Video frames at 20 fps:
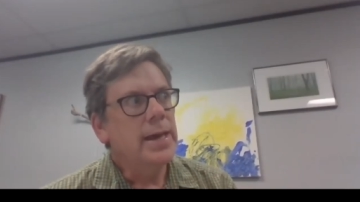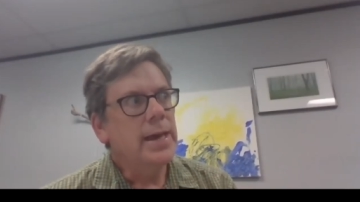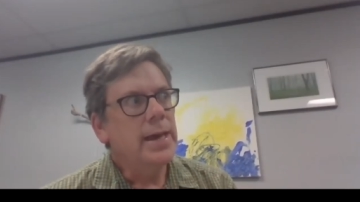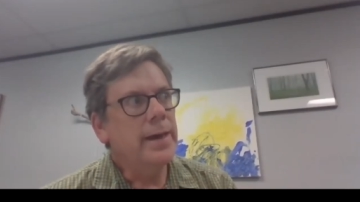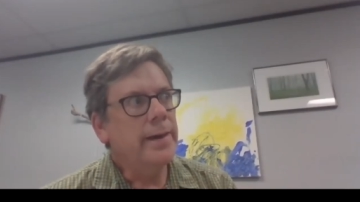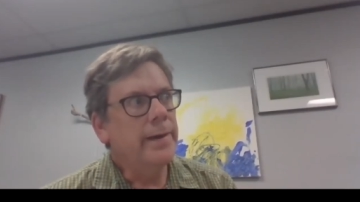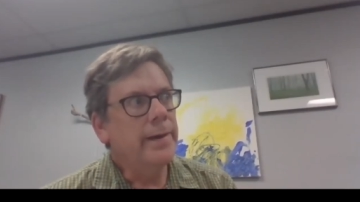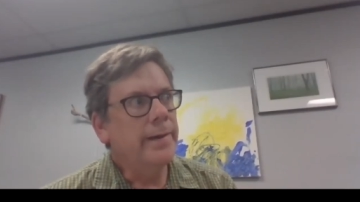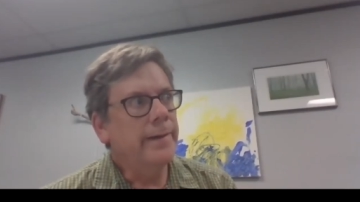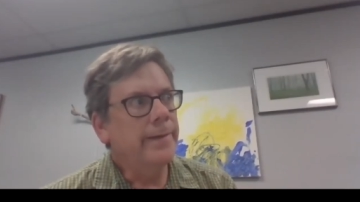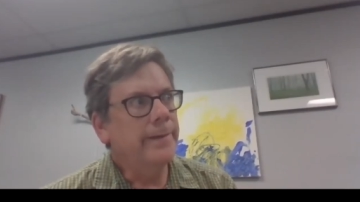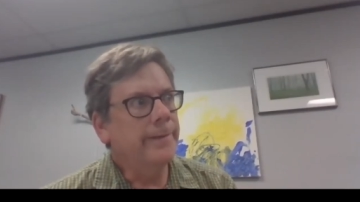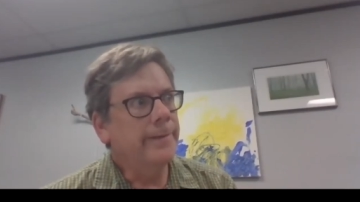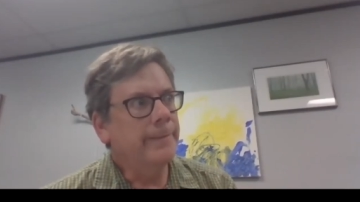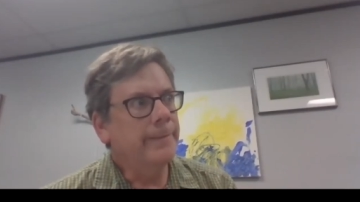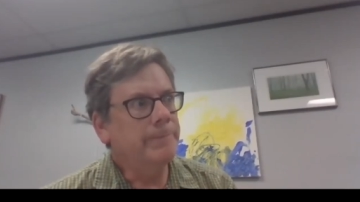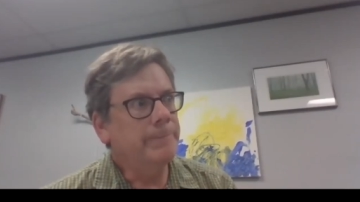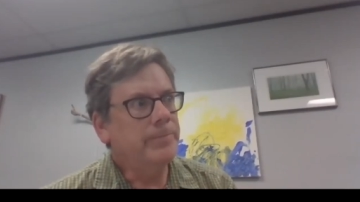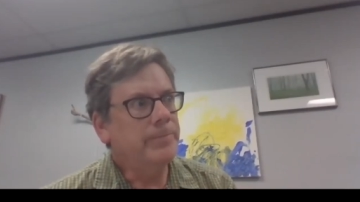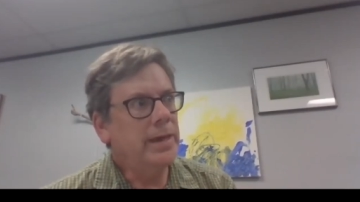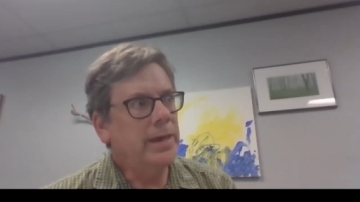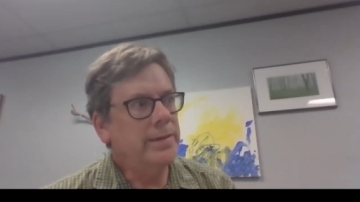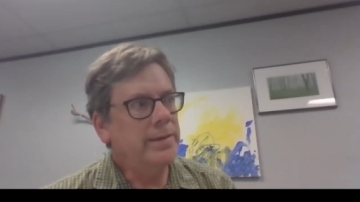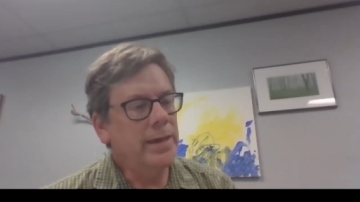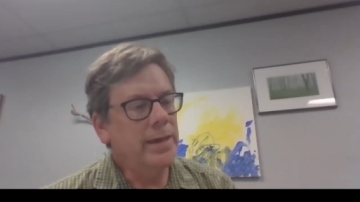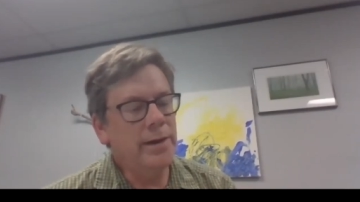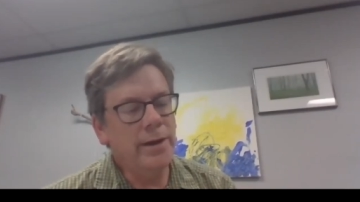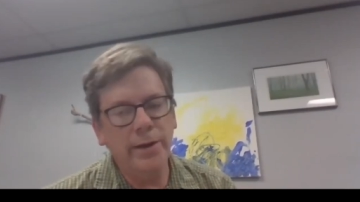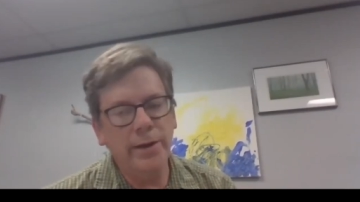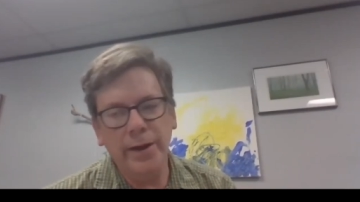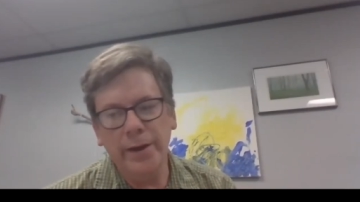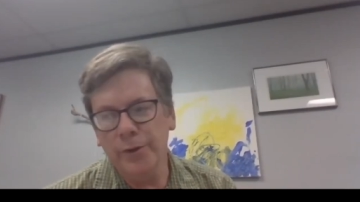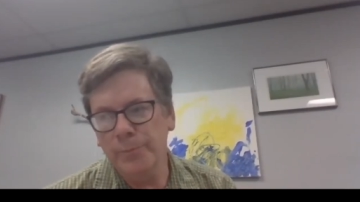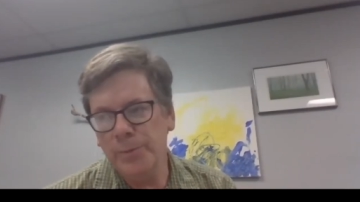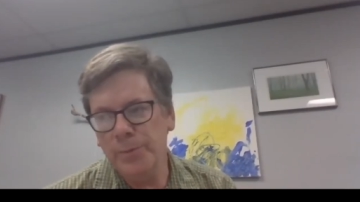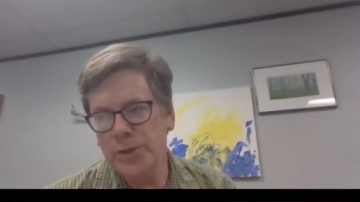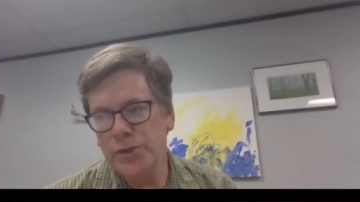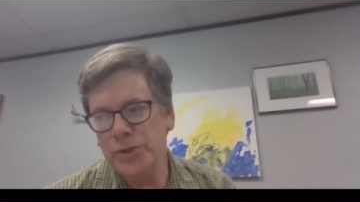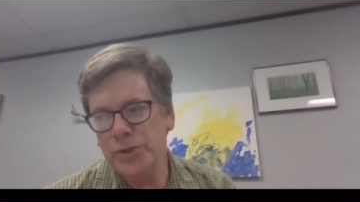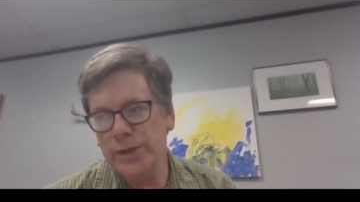Um, and then our
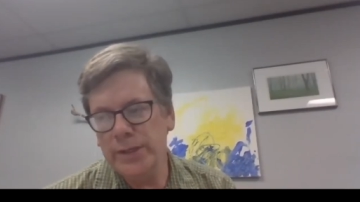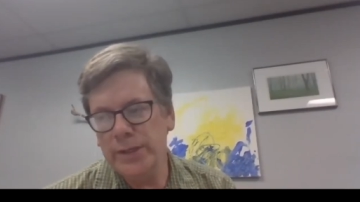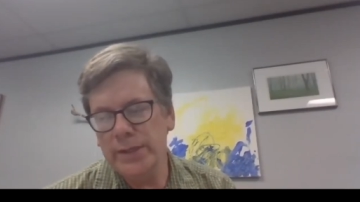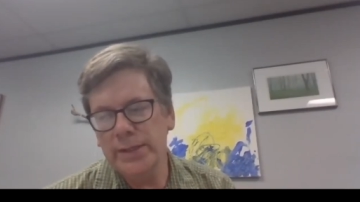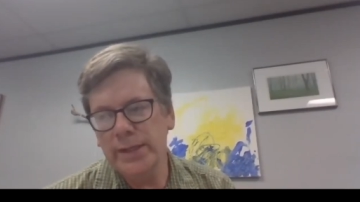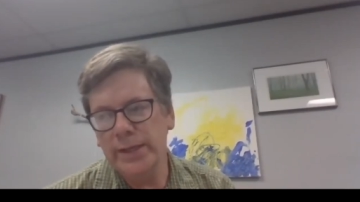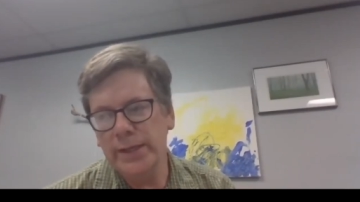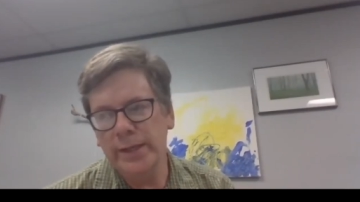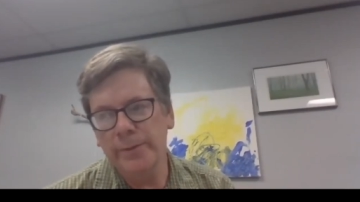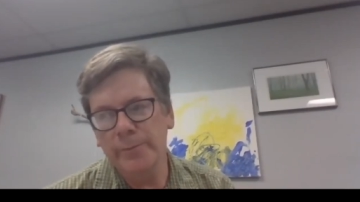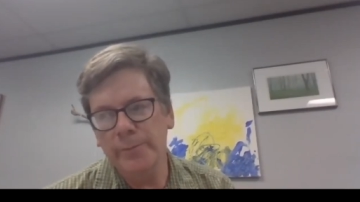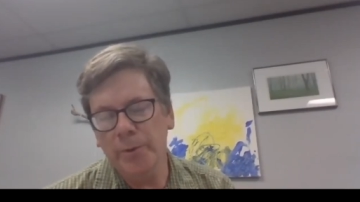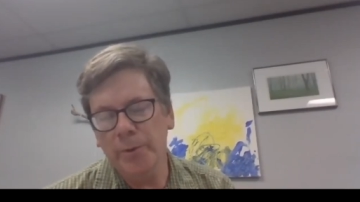elementary team,